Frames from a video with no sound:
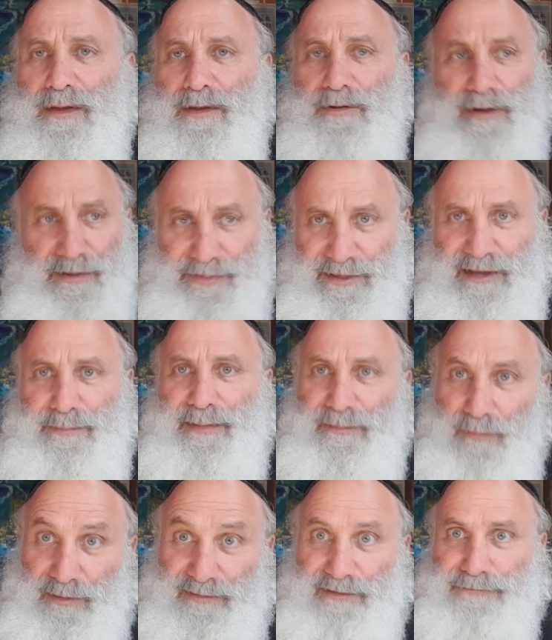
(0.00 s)
You got to think
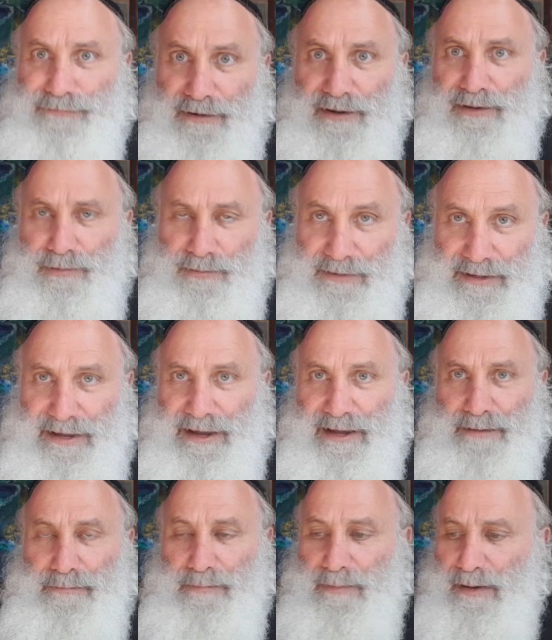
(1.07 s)
about what's in front of you, the
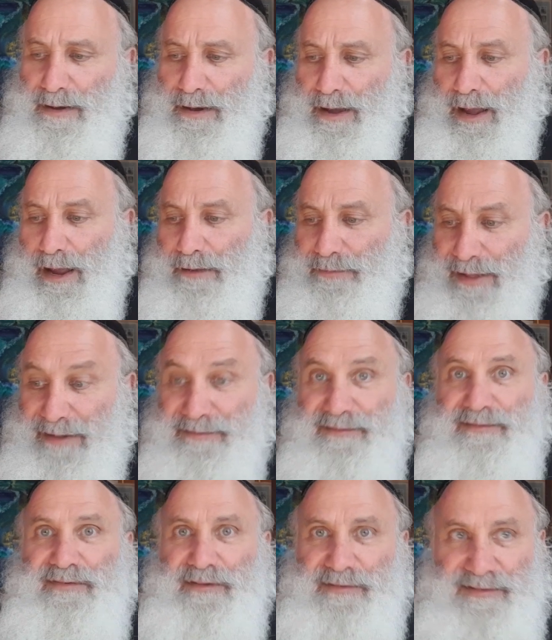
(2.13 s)
game. And
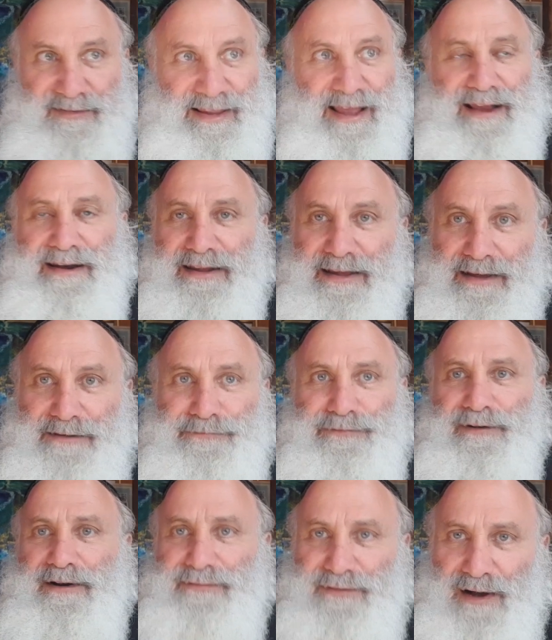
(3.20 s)
that's the standing in
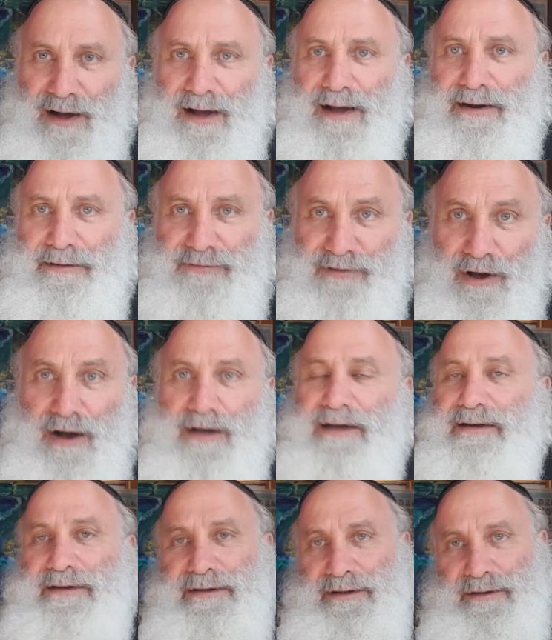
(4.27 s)
front of God and
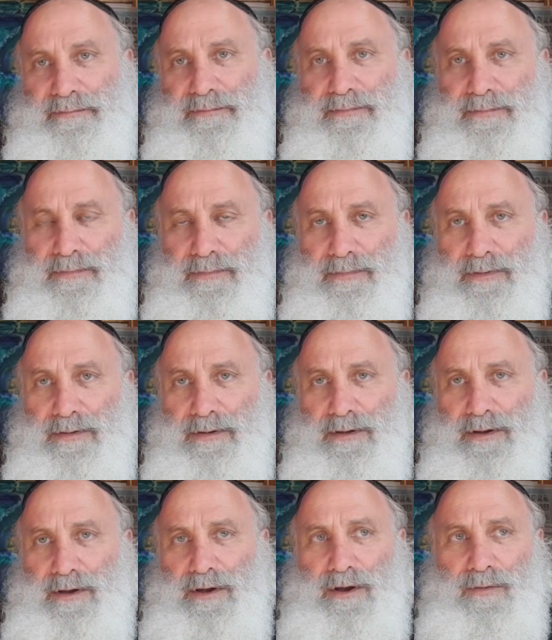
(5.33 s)
talking to Him
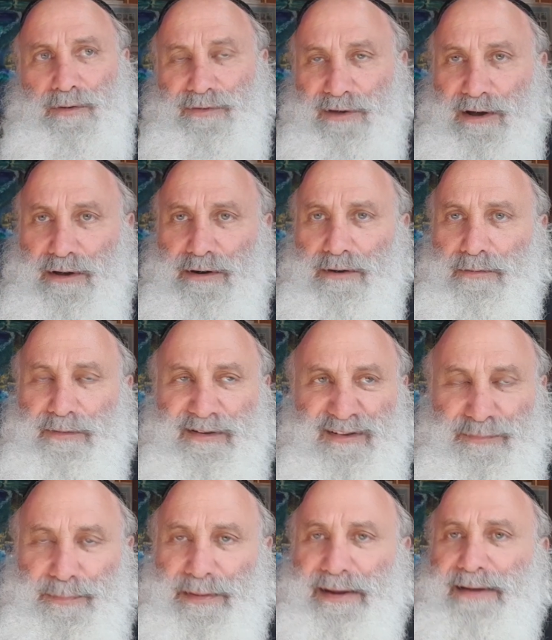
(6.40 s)
with utter
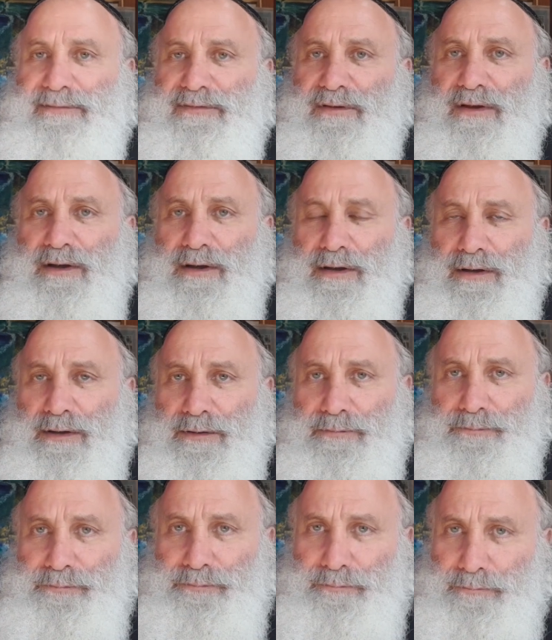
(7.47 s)
respect,
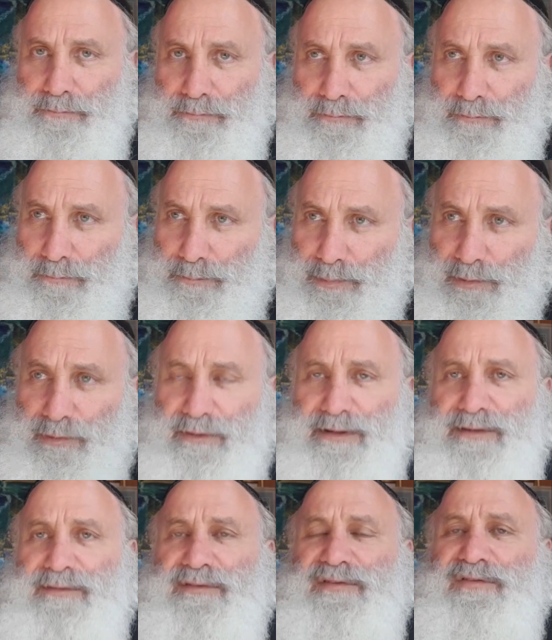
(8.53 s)

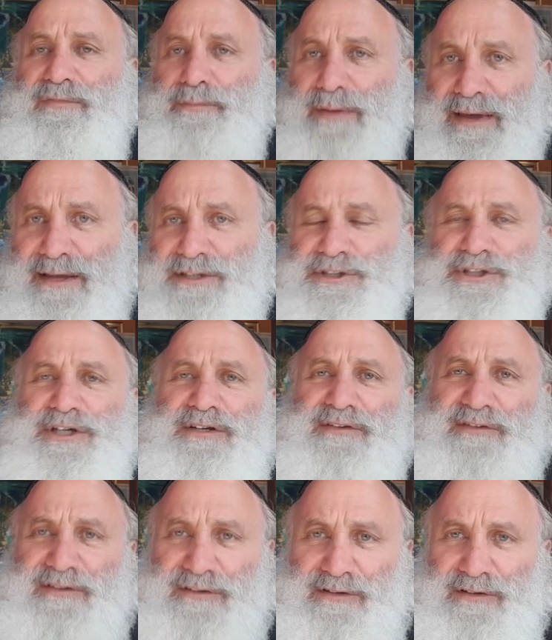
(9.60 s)
prudence,
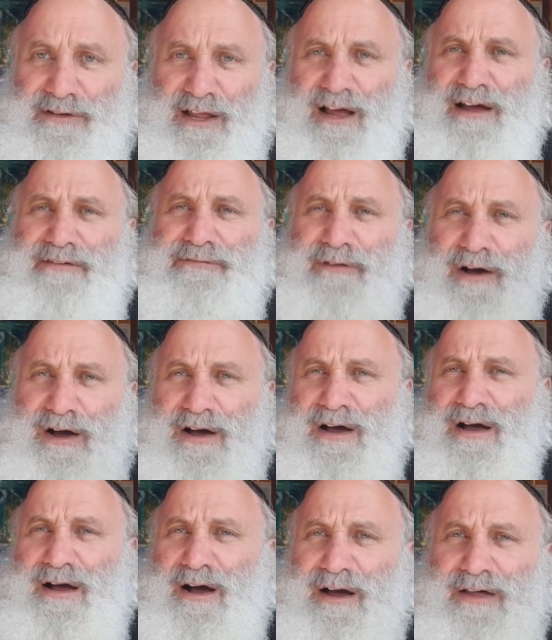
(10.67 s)
patience, love,
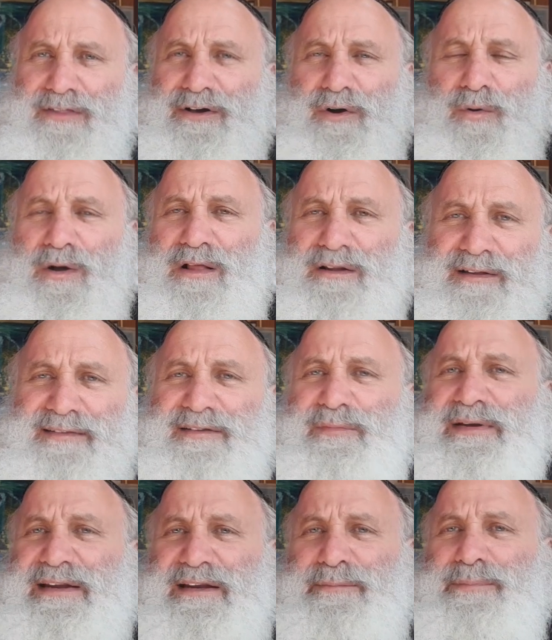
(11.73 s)
all the qualities that
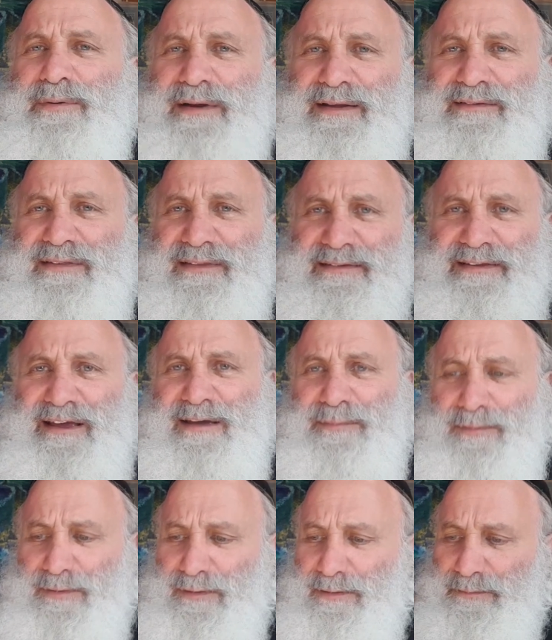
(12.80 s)
we need to bring to the
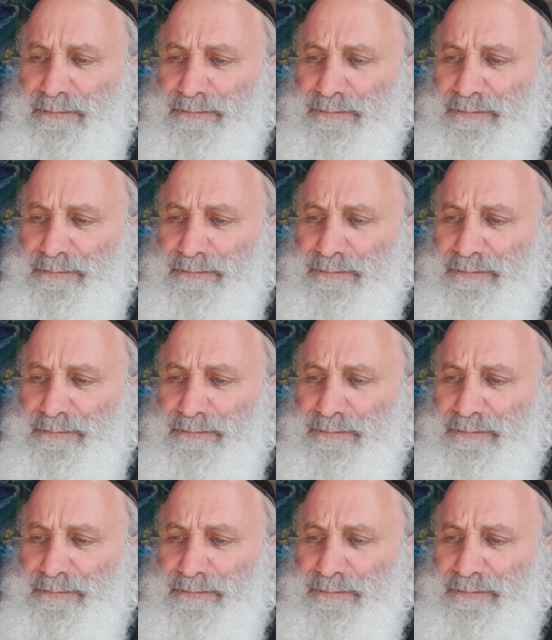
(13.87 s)
table.